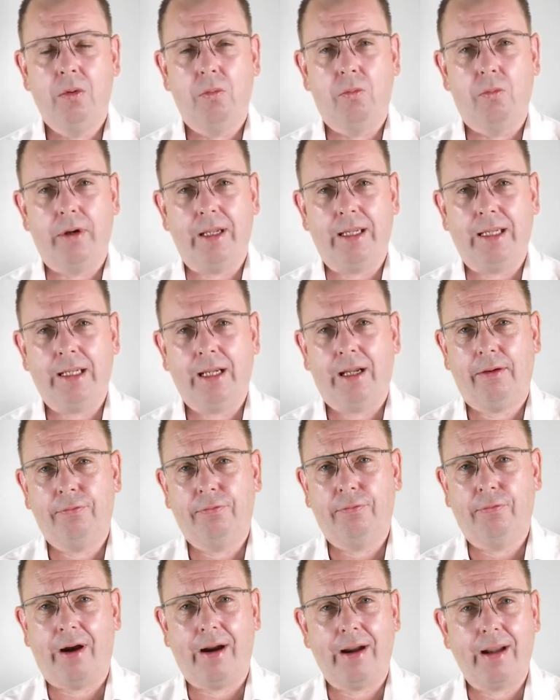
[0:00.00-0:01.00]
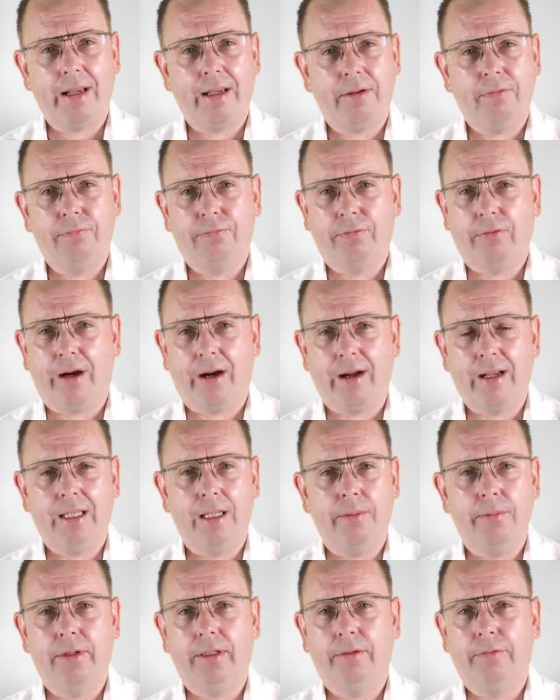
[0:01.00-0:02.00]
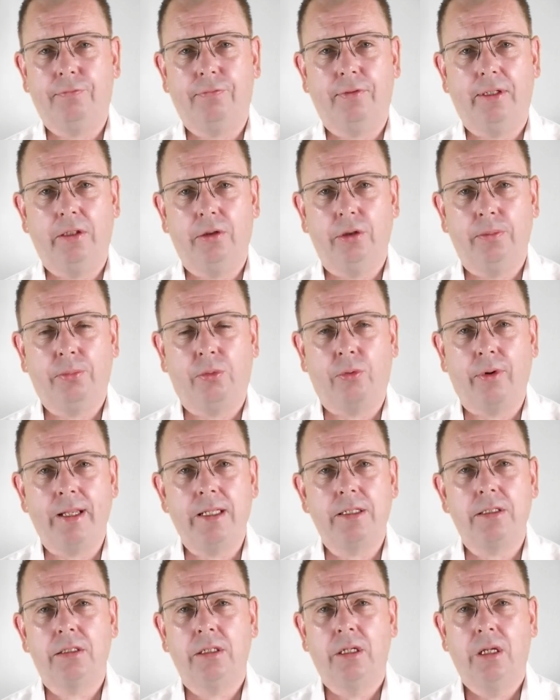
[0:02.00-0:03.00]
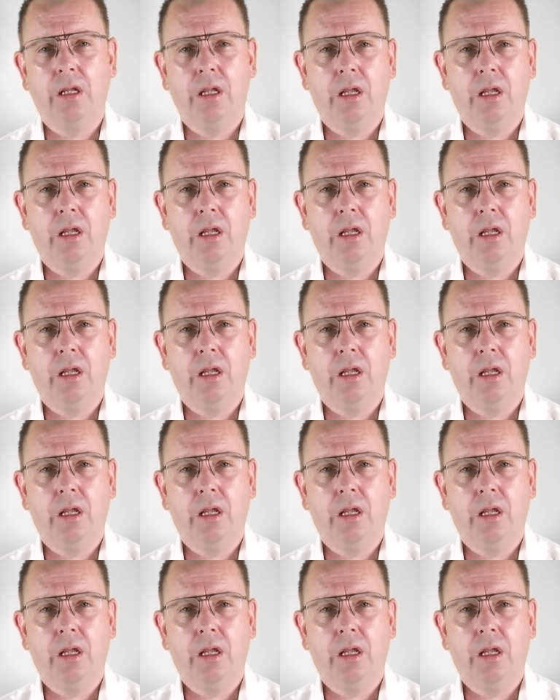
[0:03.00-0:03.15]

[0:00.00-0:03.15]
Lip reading: We have very, very limited failure points.